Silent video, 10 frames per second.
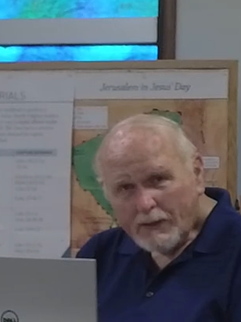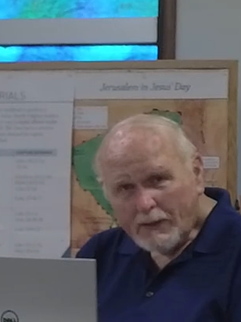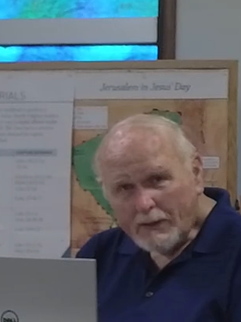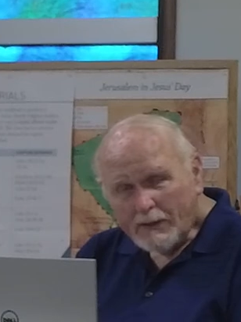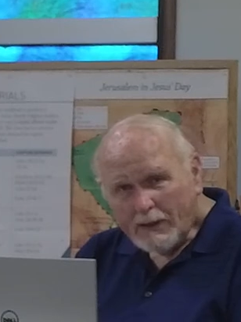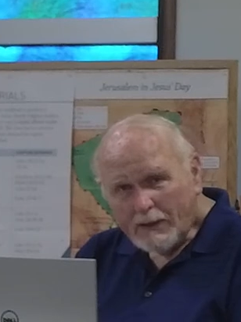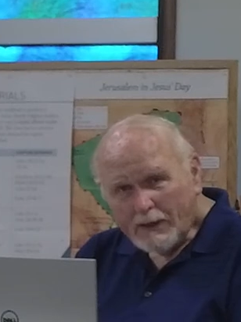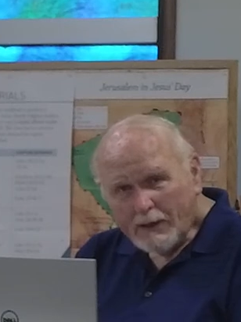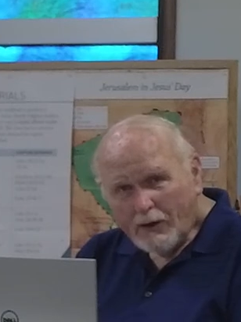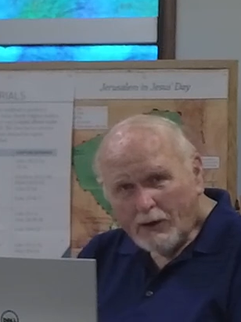And
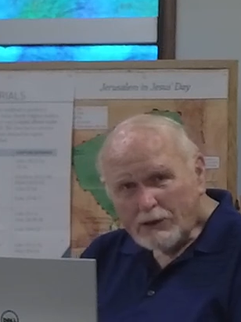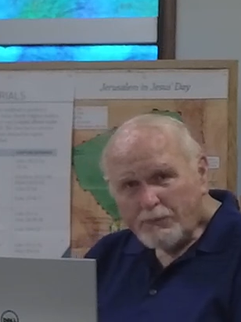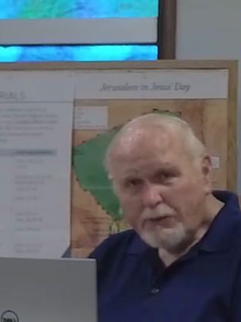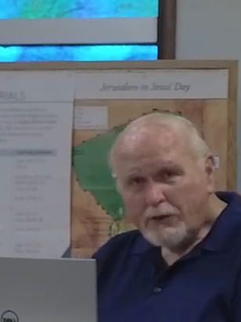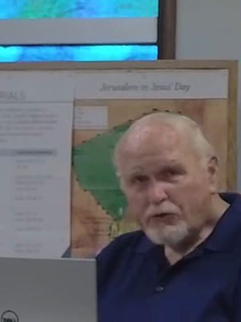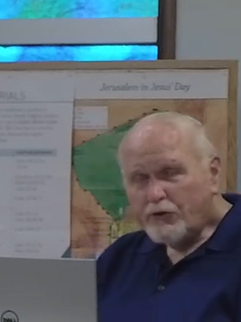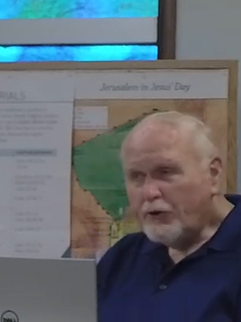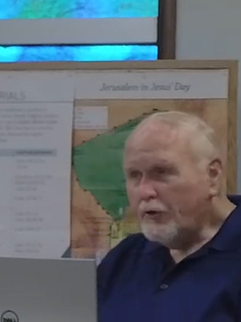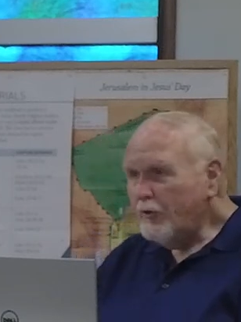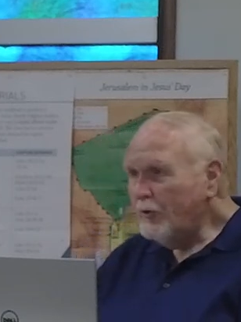I always picture,
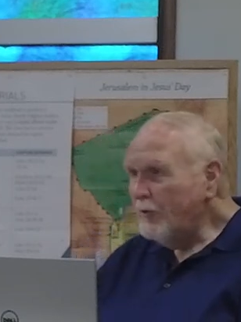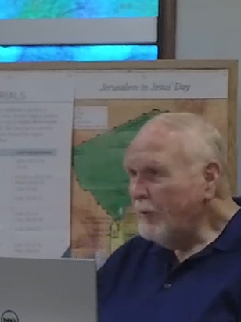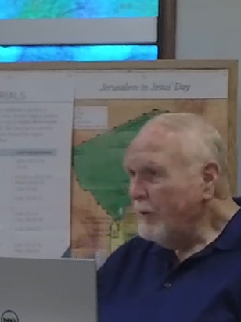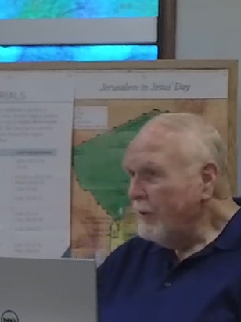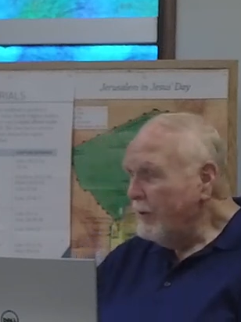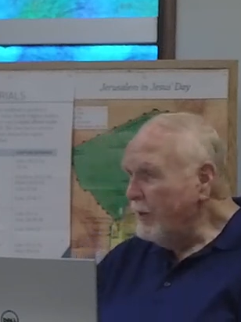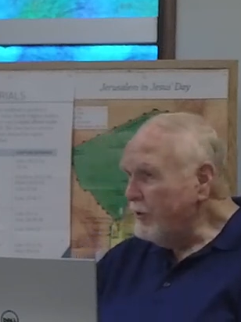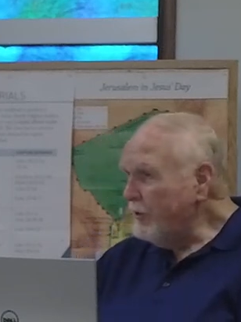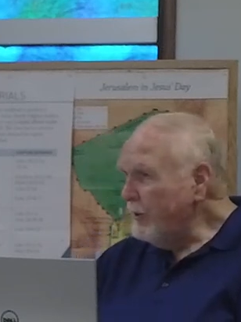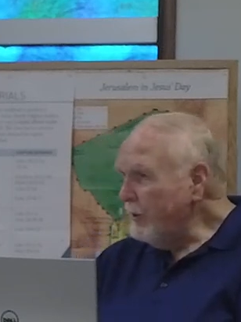you know,
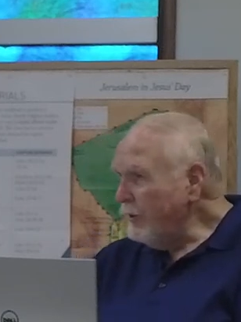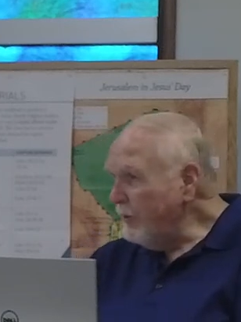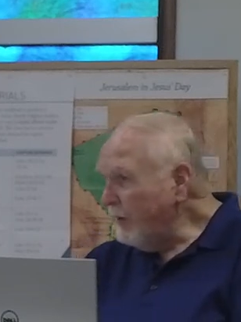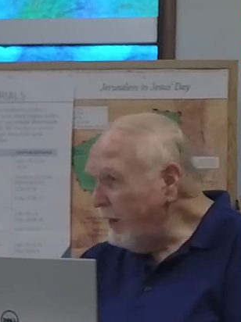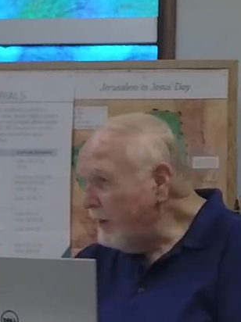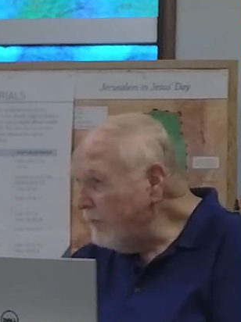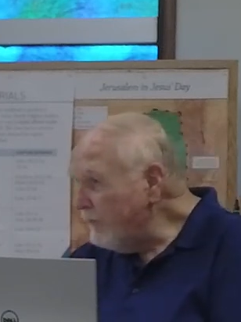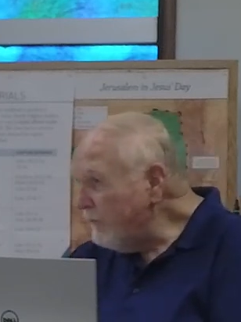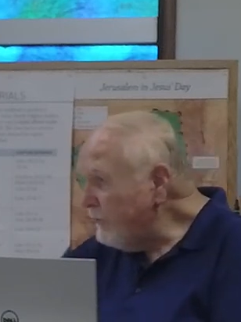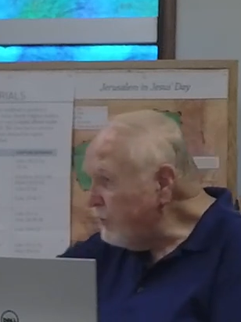that you
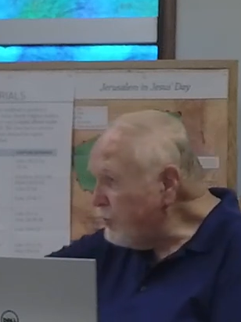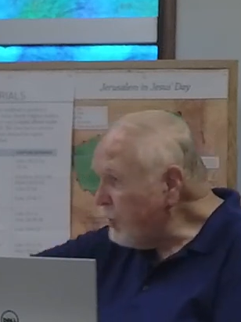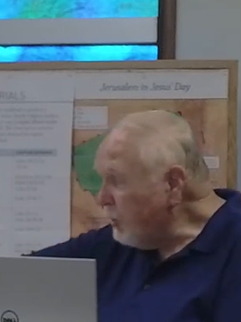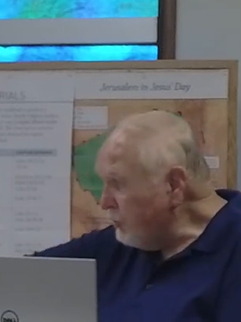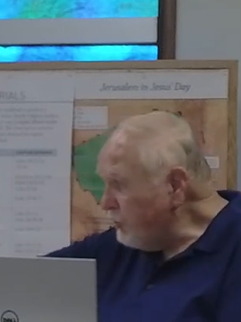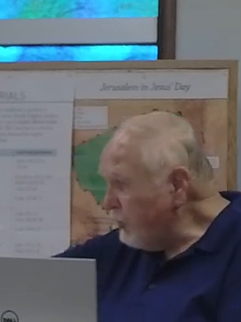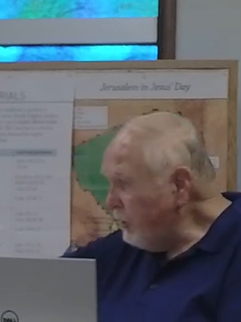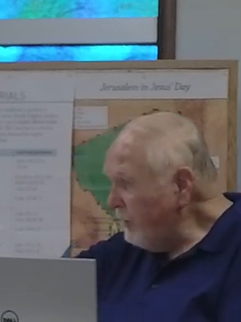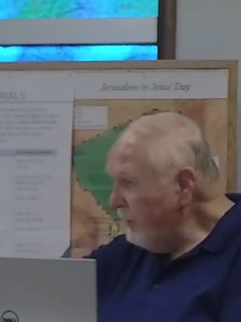have the church